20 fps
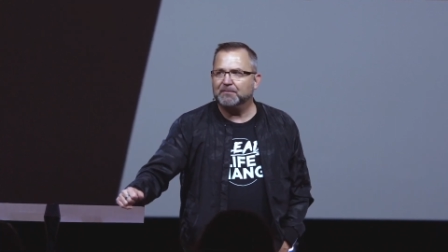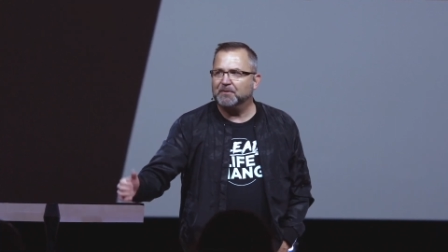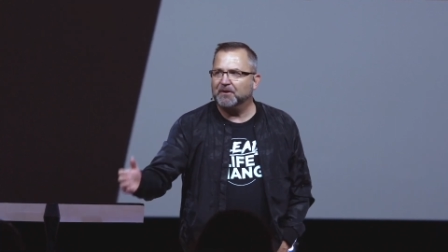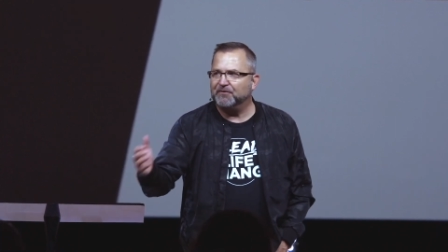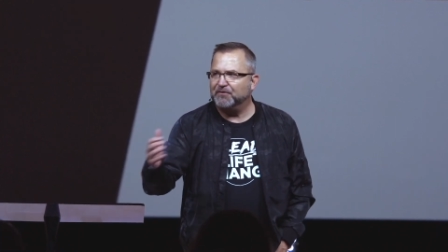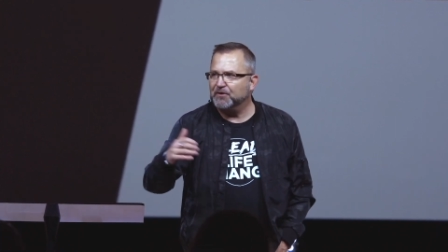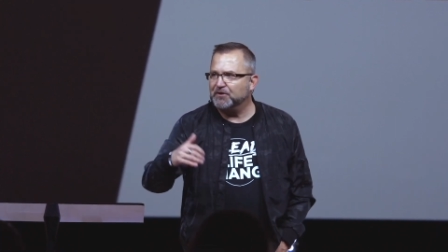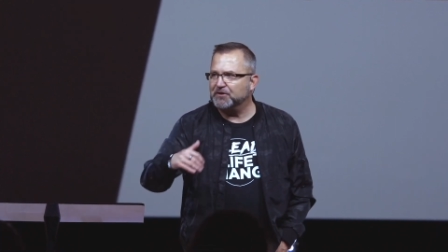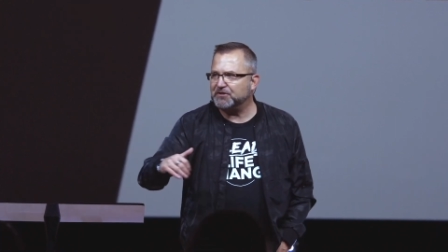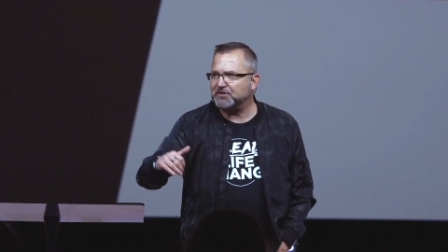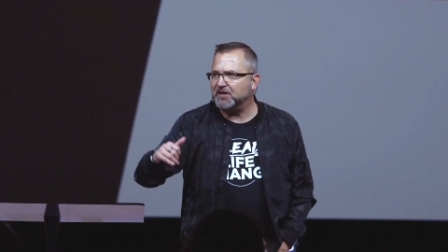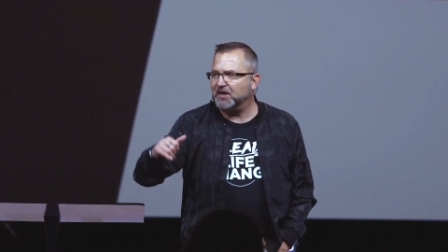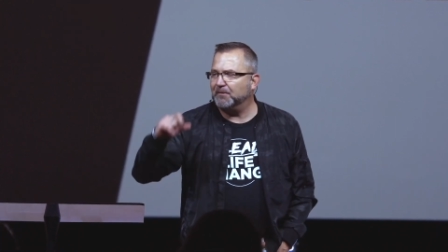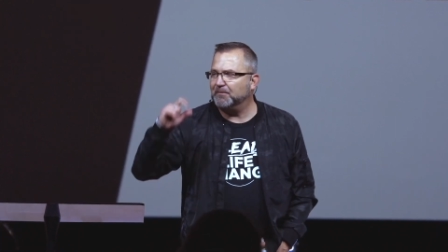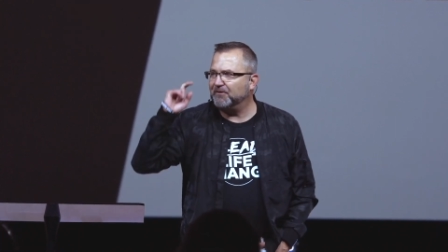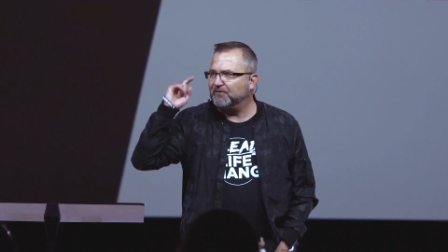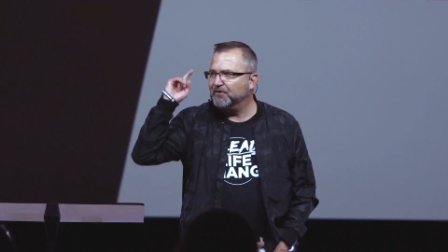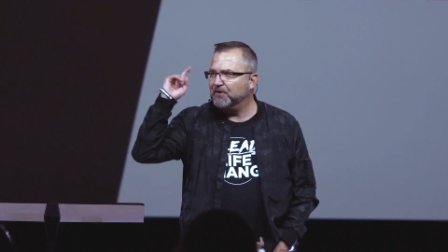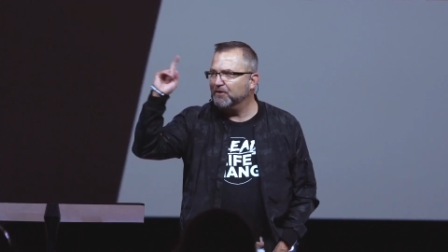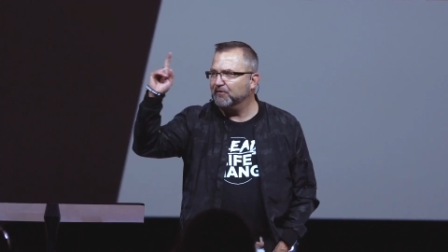But if you just come,
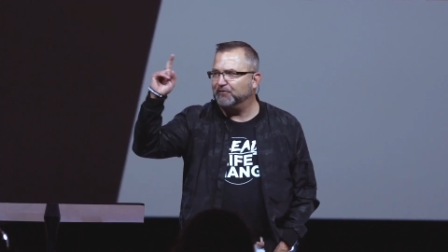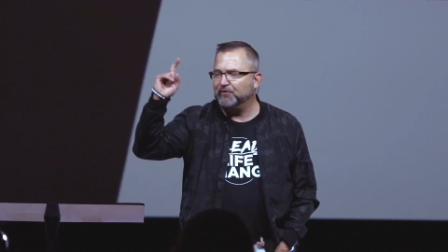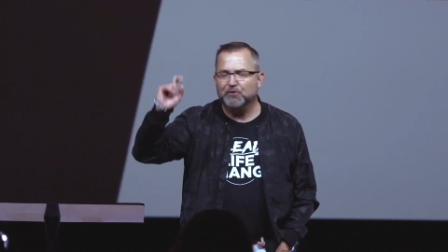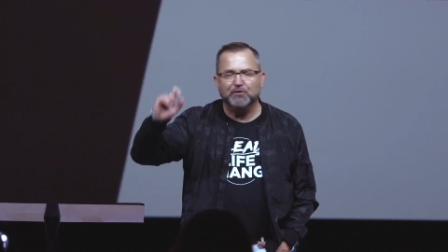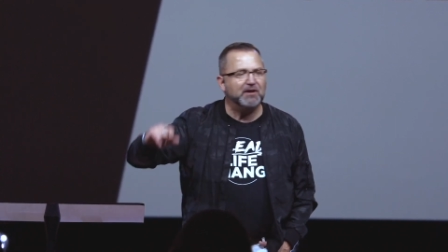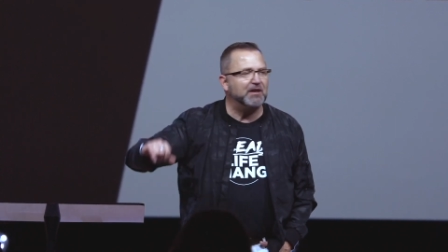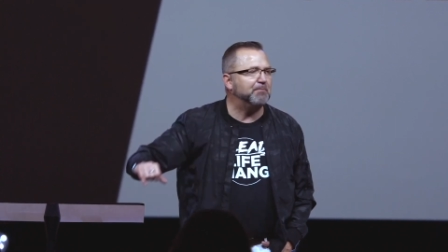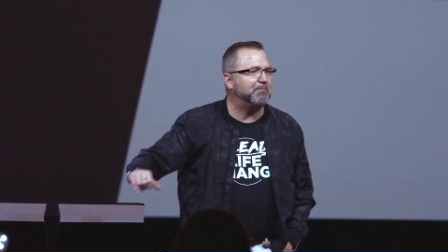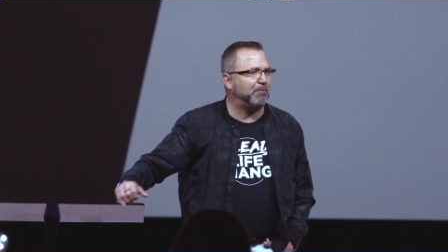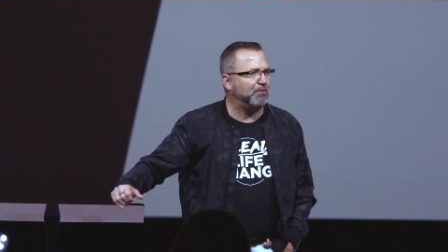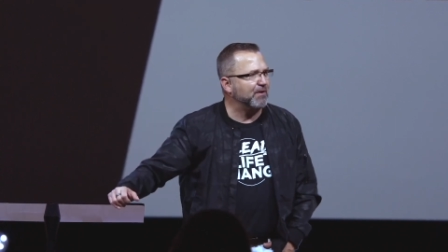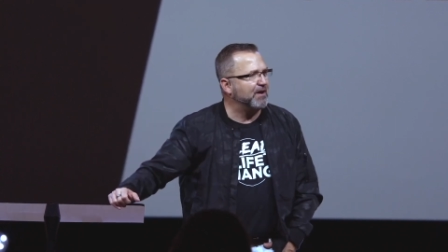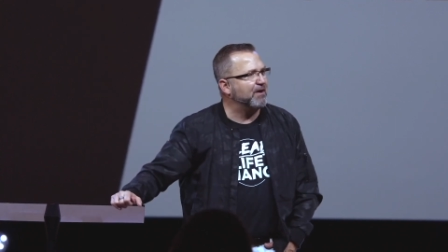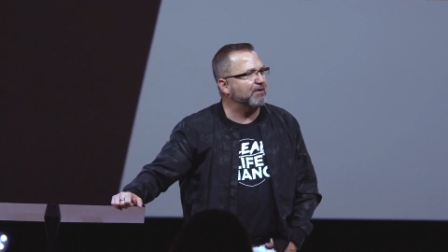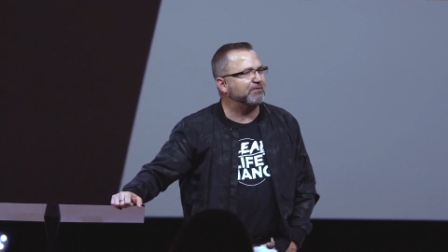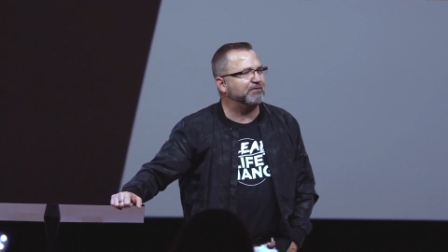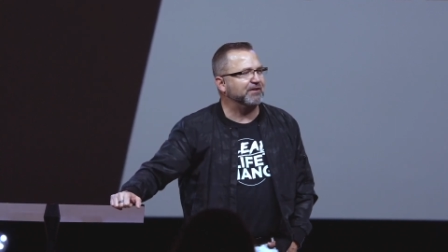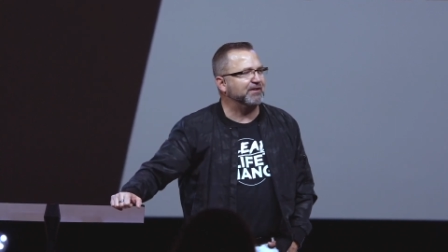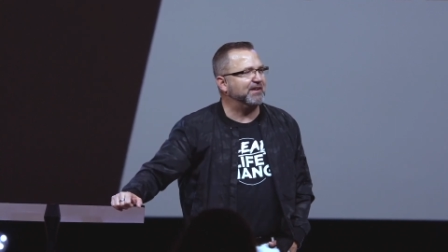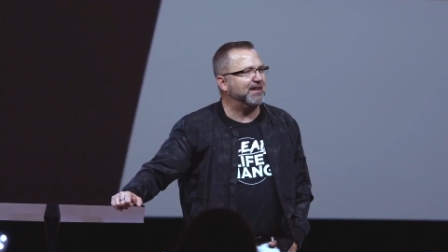if you, if you need prayer
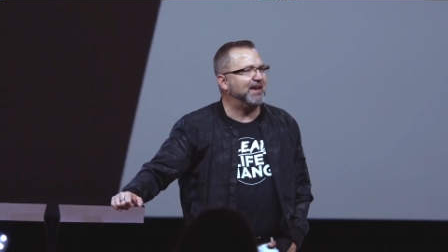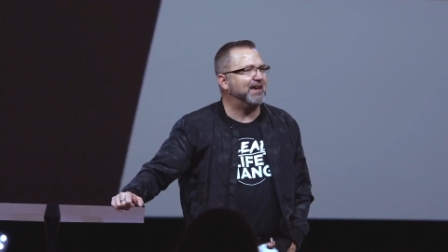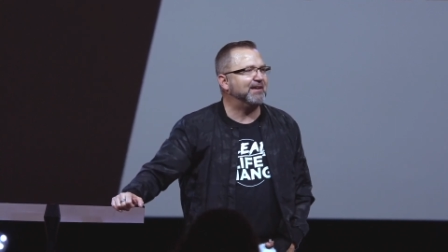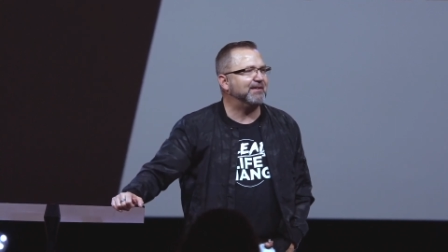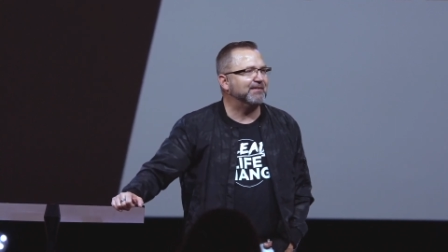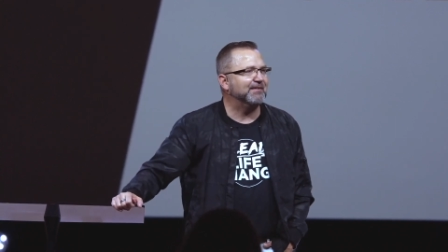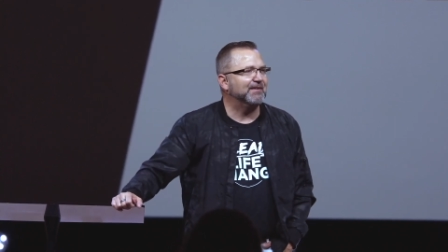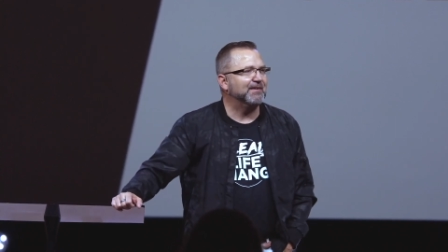today,